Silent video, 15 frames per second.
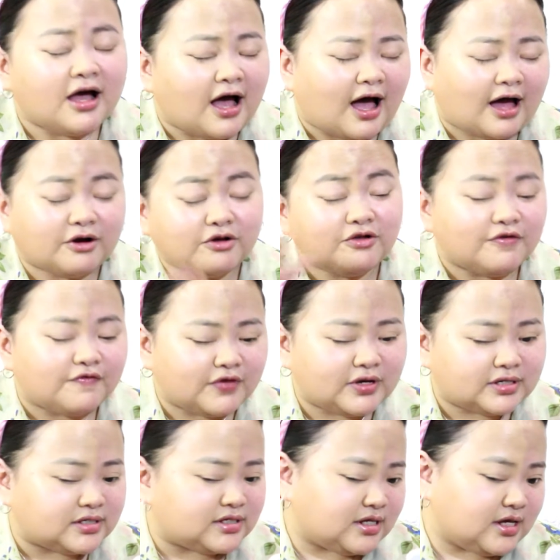I don't know if you
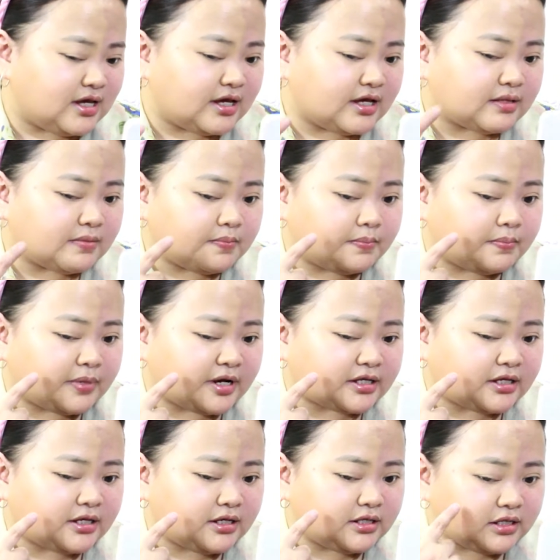can see it, but
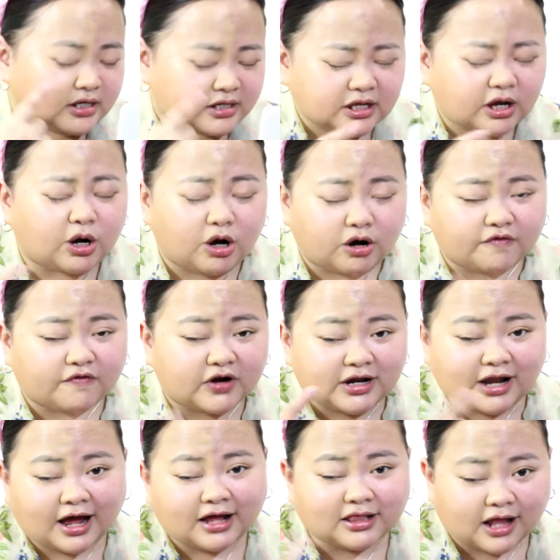hindi na cover
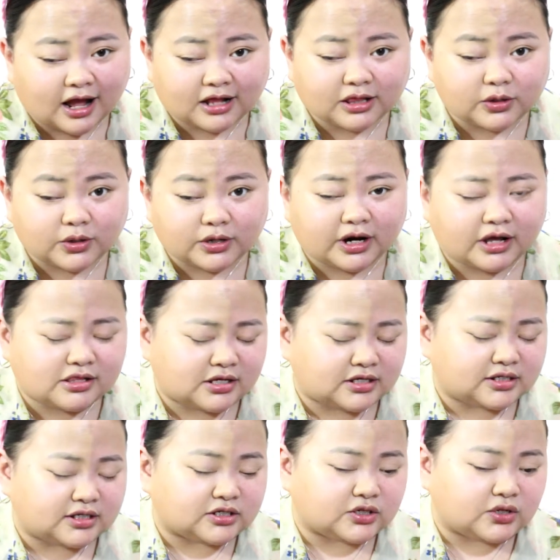lahat-lahat ng
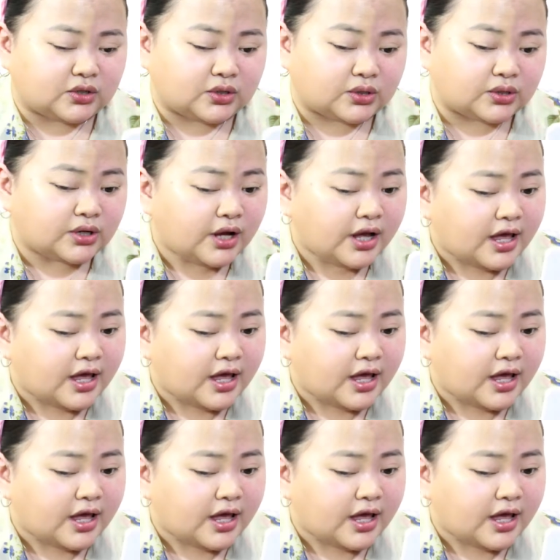rednesses ko.